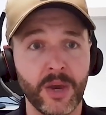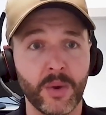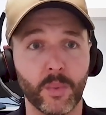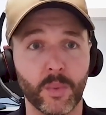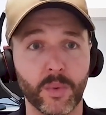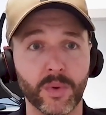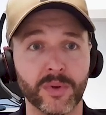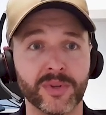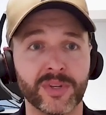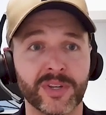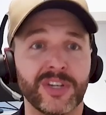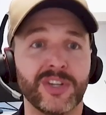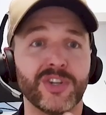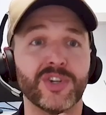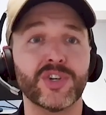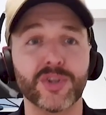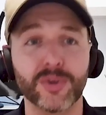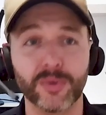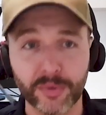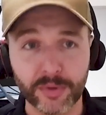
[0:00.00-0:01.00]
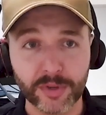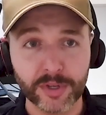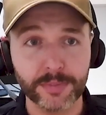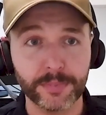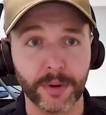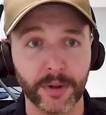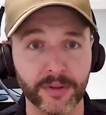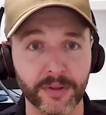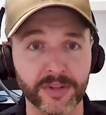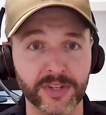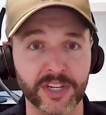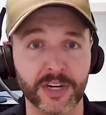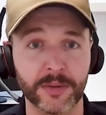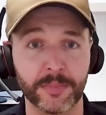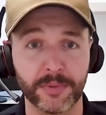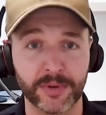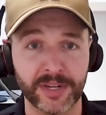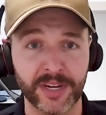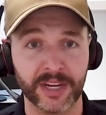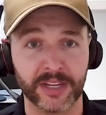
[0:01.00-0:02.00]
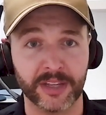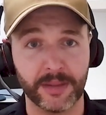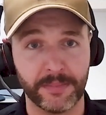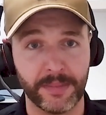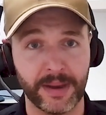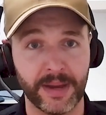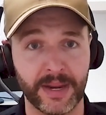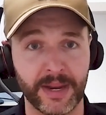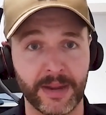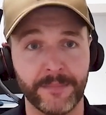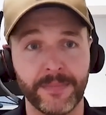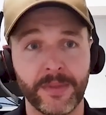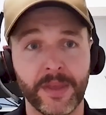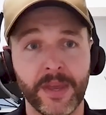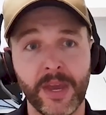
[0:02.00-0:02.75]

was an insurance policy to protect the money.